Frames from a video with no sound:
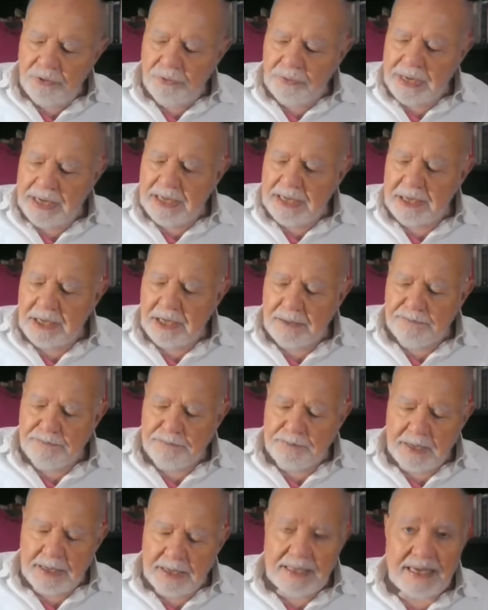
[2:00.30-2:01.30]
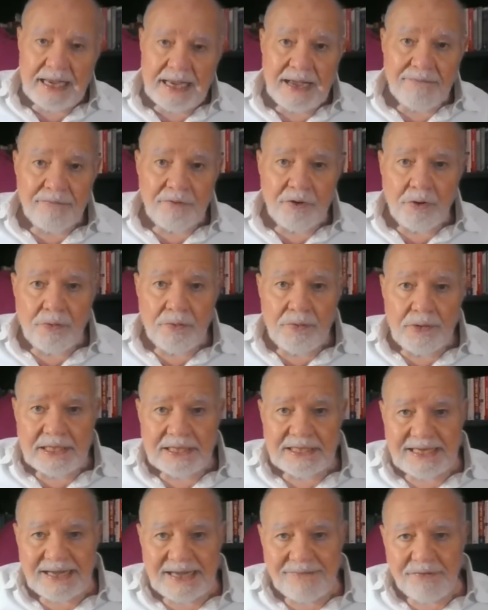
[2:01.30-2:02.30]
you wake up and have only
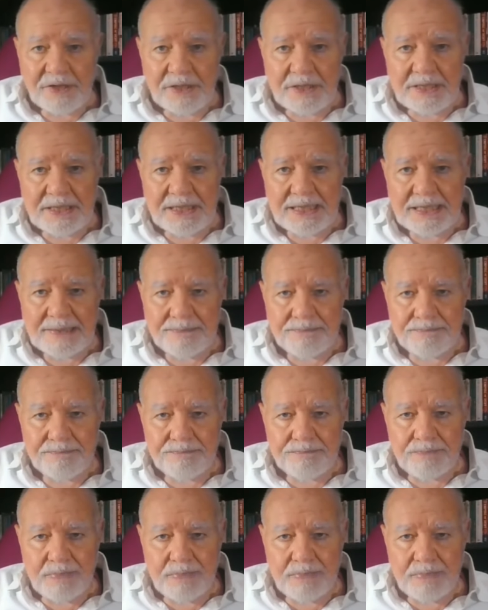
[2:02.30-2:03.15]
70,